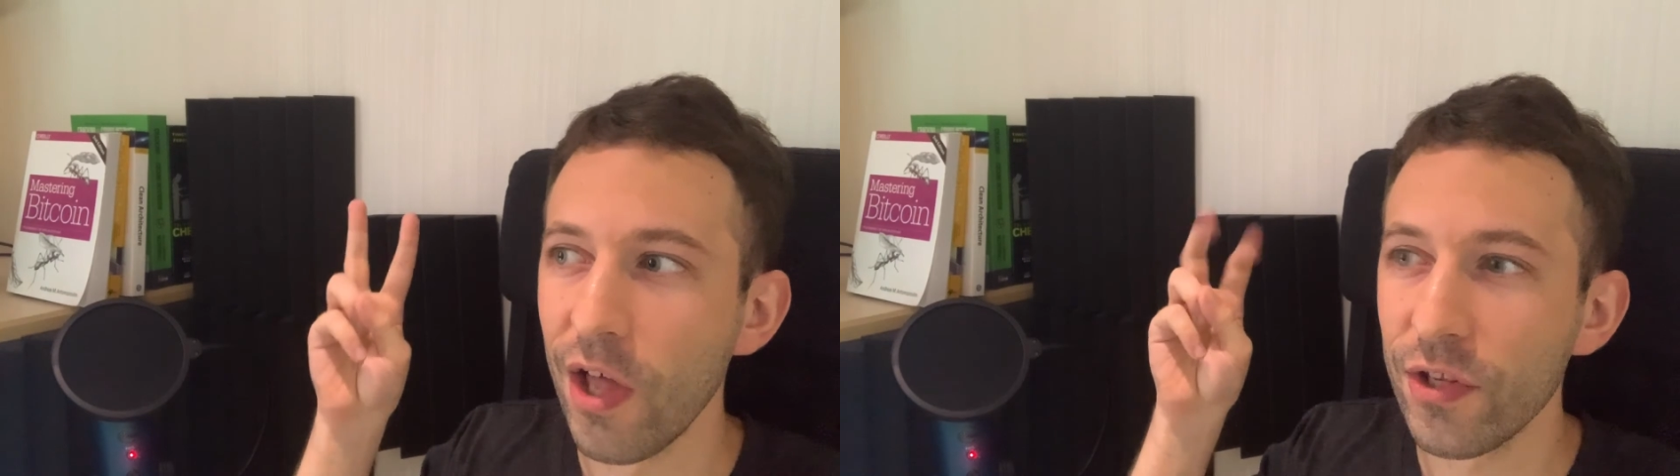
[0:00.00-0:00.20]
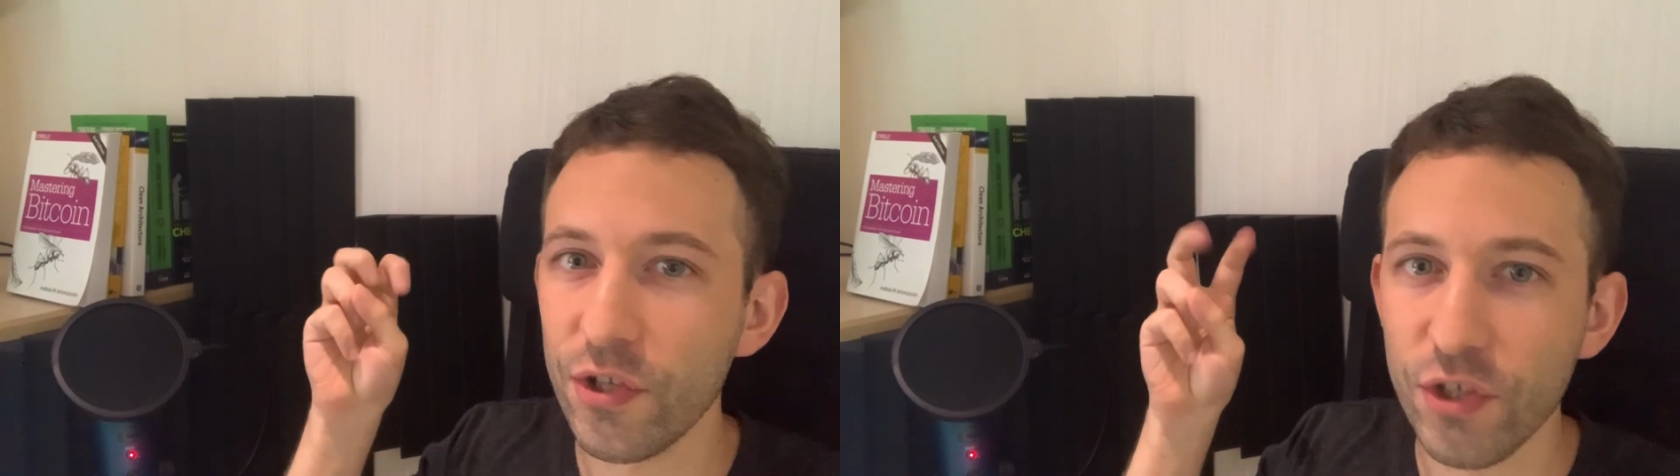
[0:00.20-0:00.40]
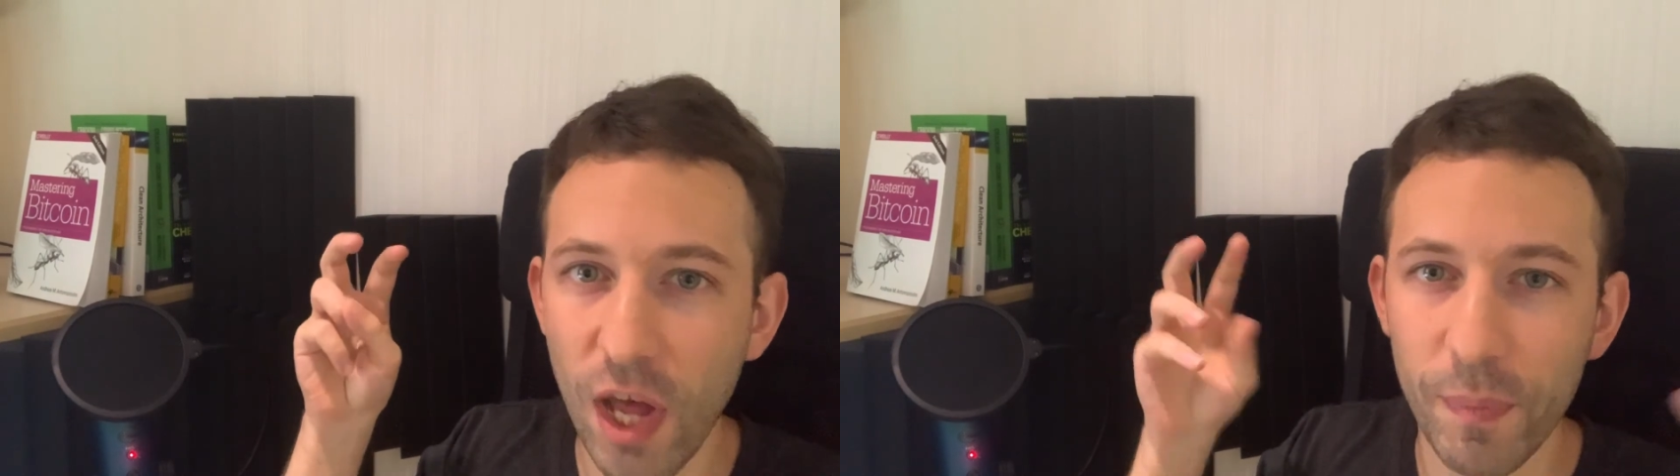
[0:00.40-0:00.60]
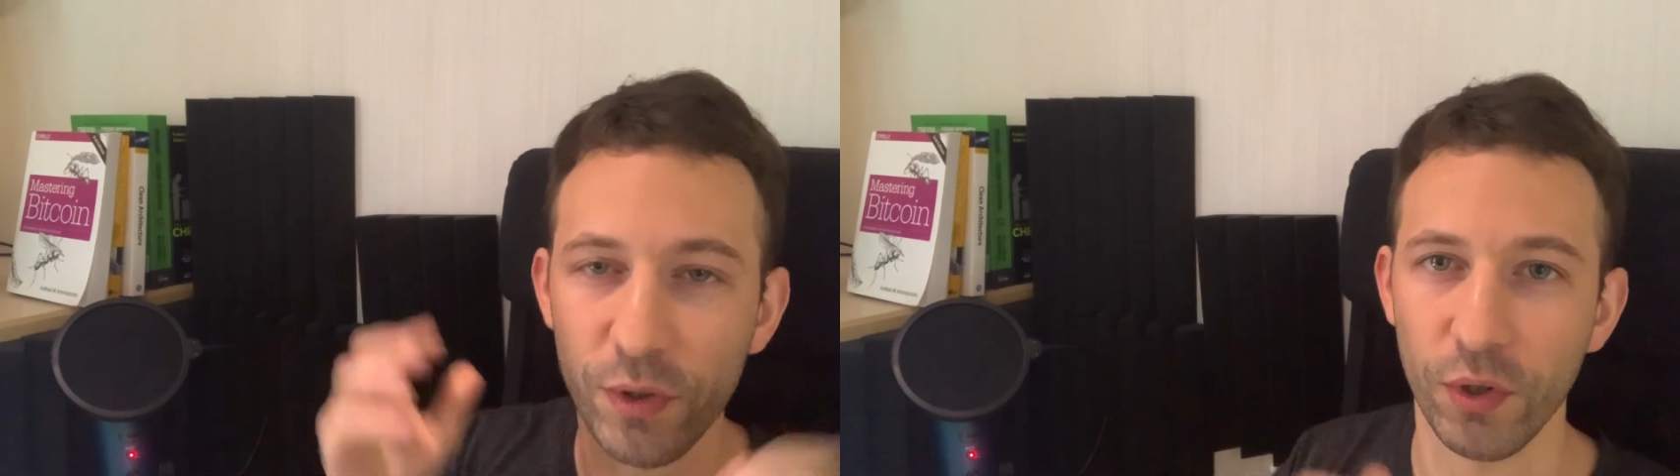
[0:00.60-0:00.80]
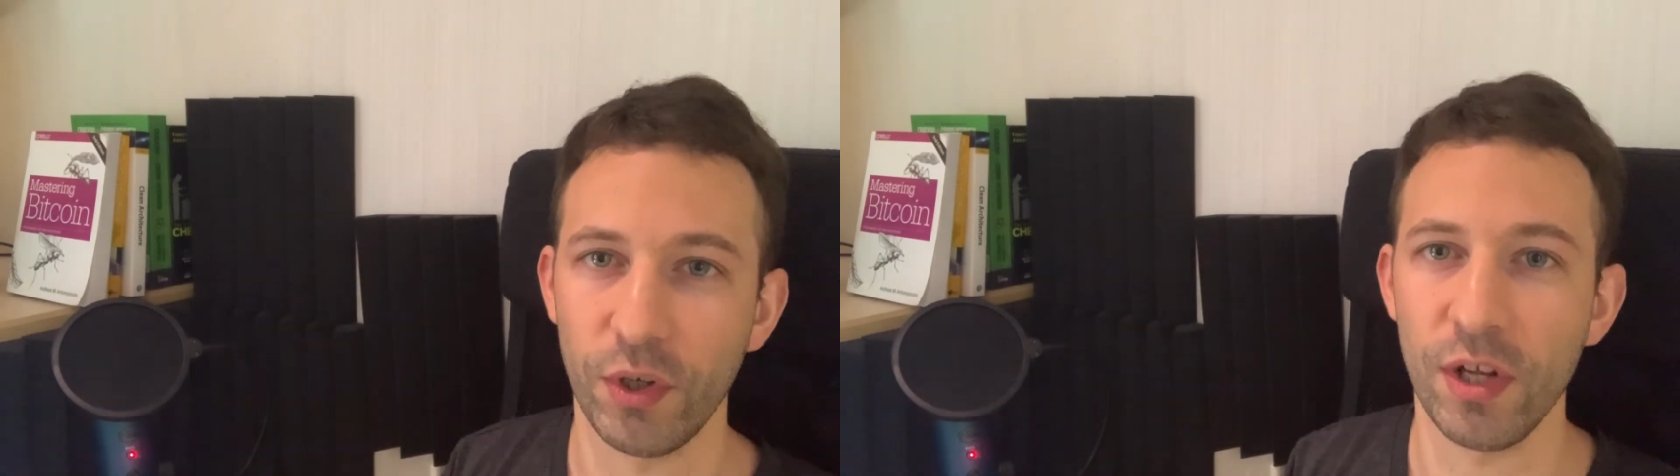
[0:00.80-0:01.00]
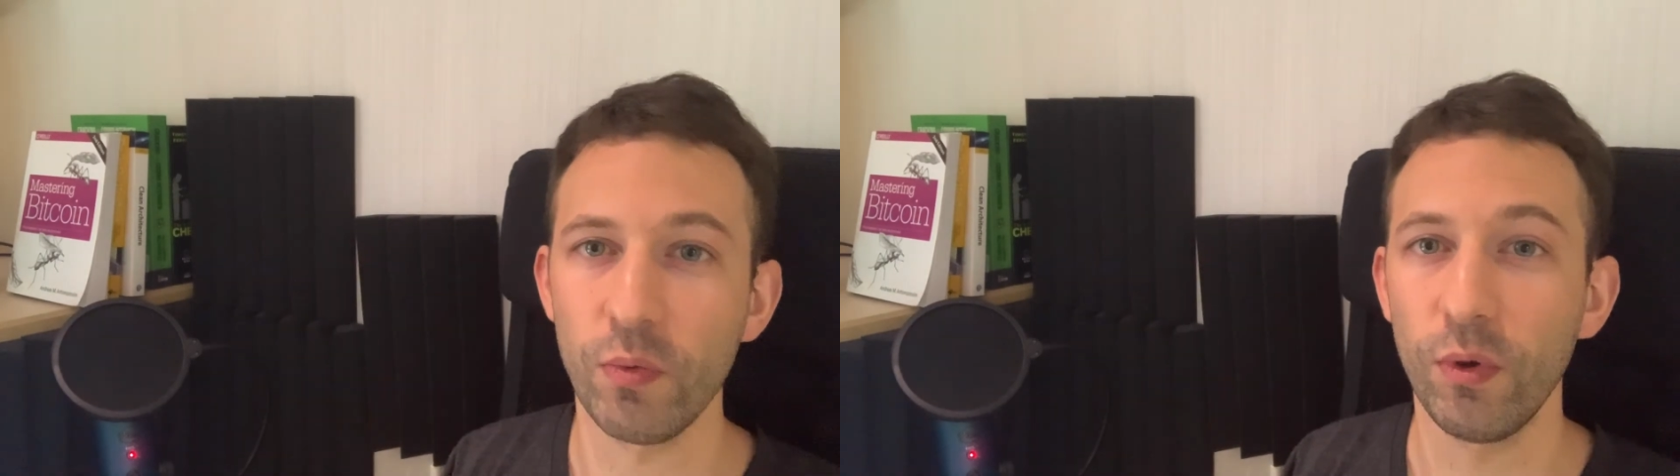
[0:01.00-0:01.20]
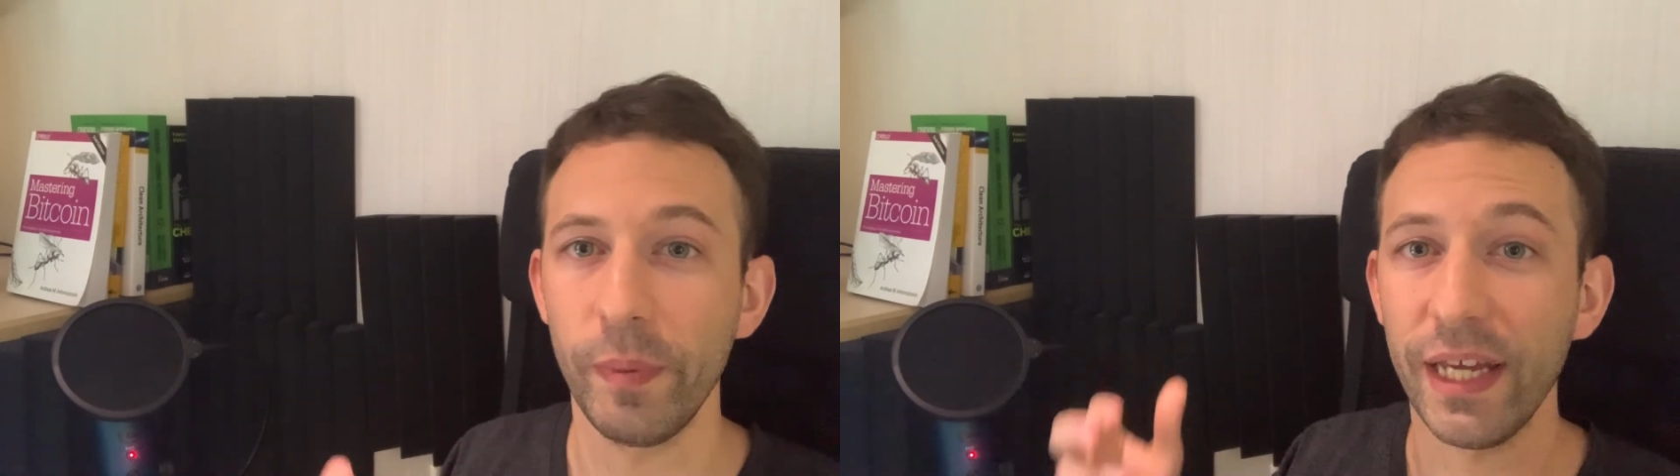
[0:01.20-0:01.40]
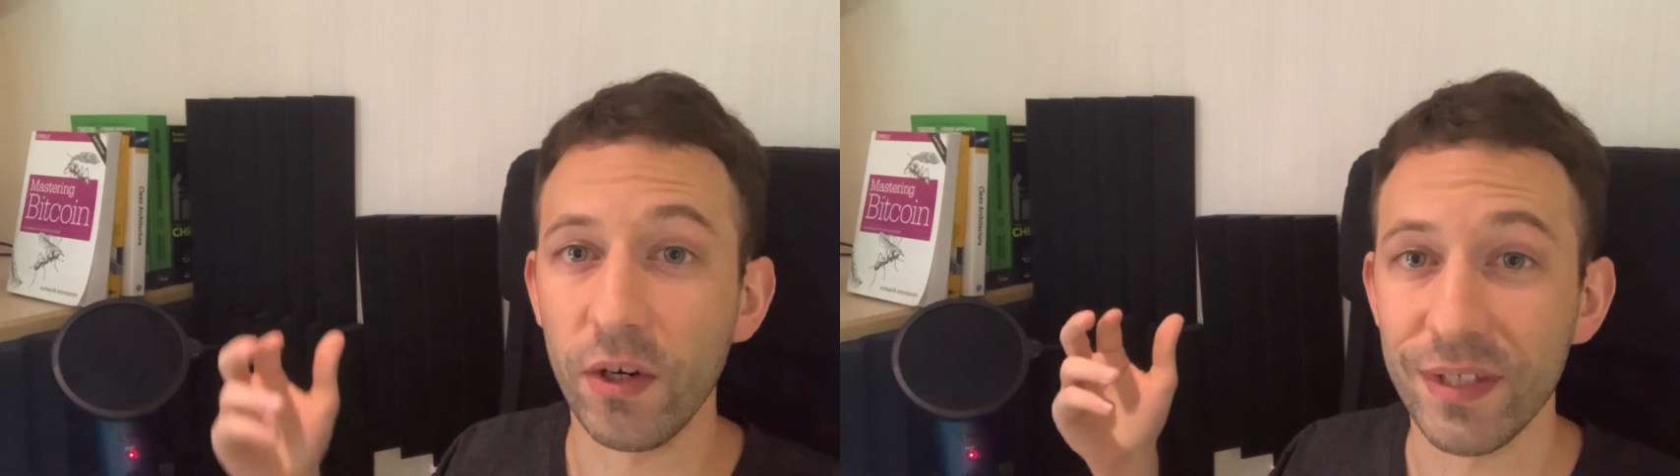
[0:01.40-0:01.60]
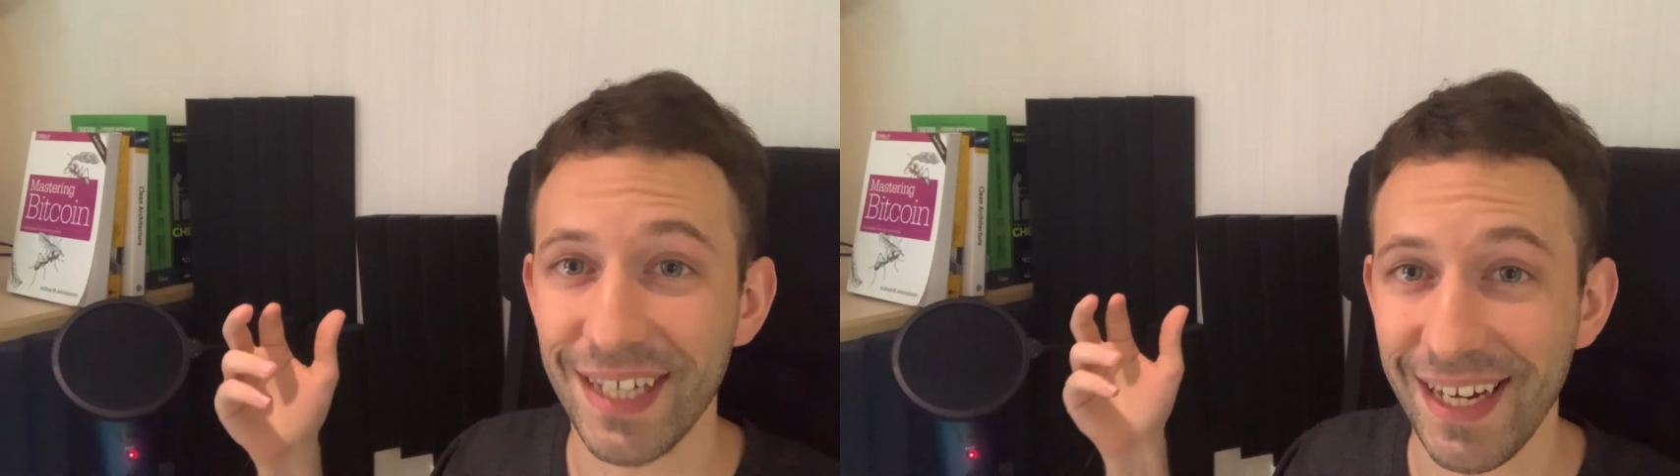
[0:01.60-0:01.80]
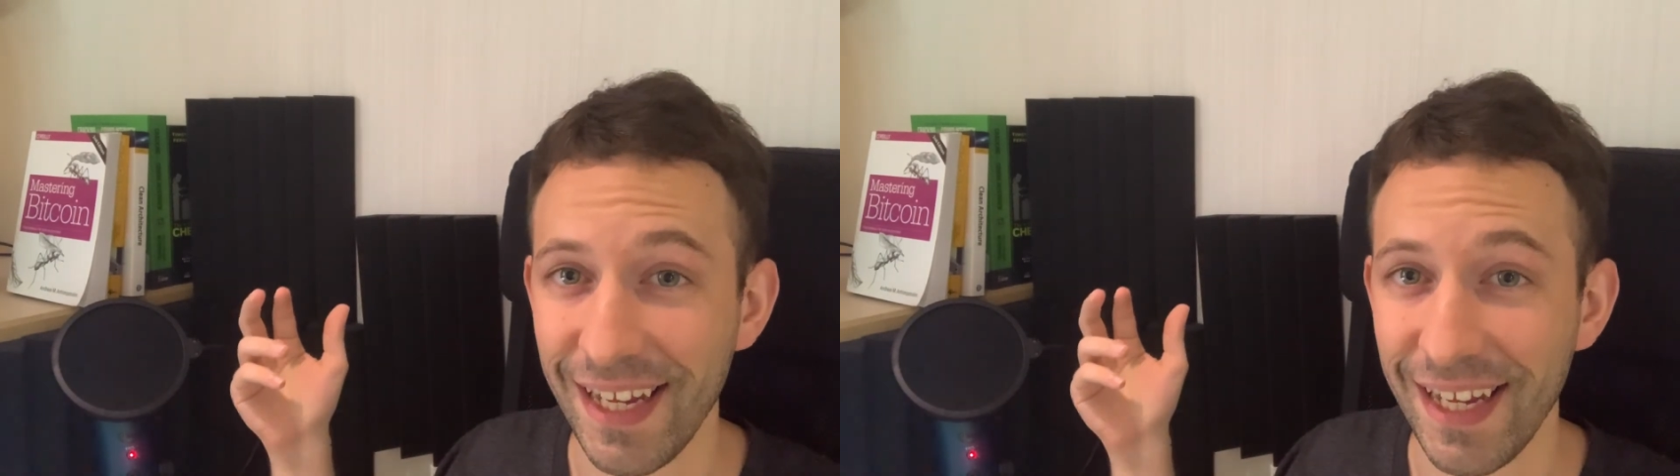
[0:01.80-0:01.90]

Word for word: sub token will be contained